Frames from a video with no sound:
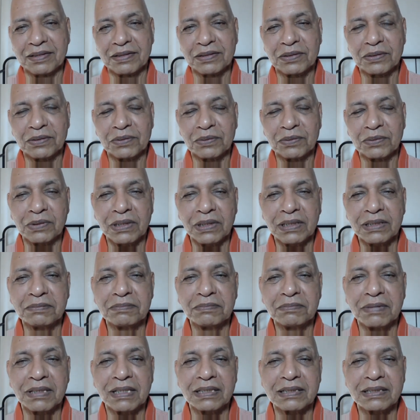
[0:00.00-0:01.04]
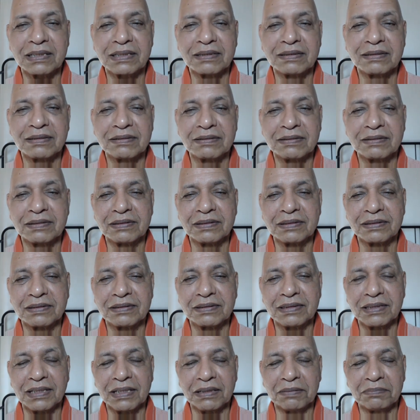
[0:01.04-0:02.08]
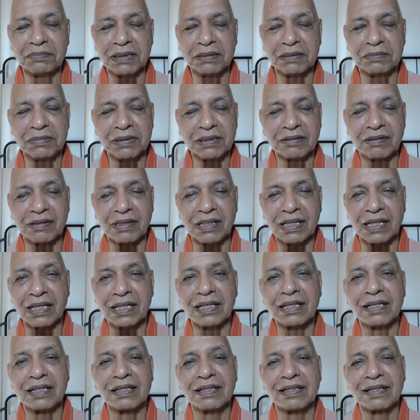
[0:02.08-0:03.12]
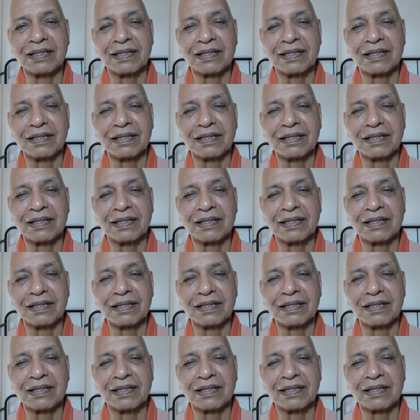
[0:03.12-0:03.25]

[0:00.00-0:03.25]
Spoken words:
So what makes a baby cry?